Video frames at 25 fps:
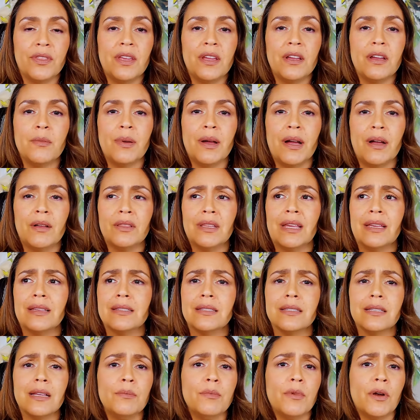Think about
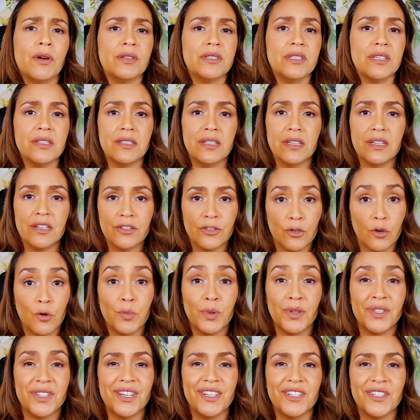like some artistic
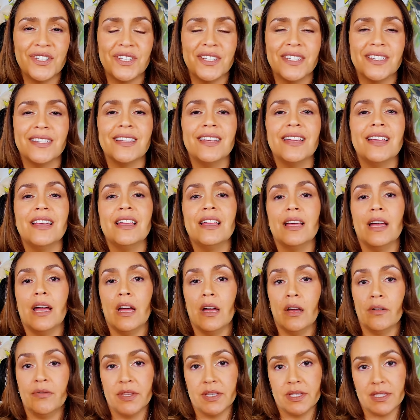interpretation
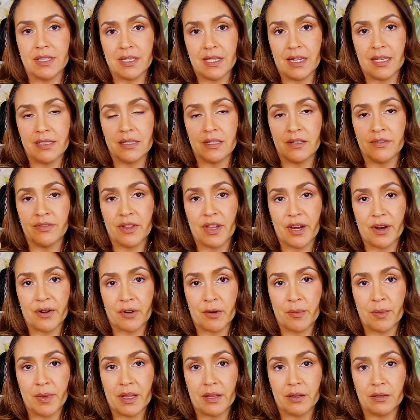of the scent of
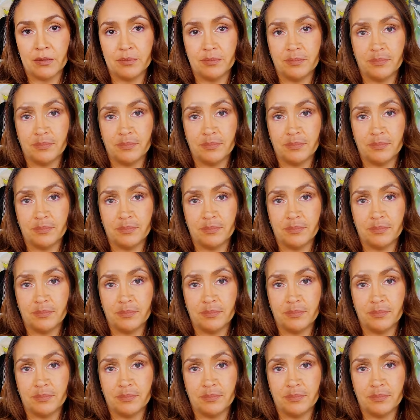caramel.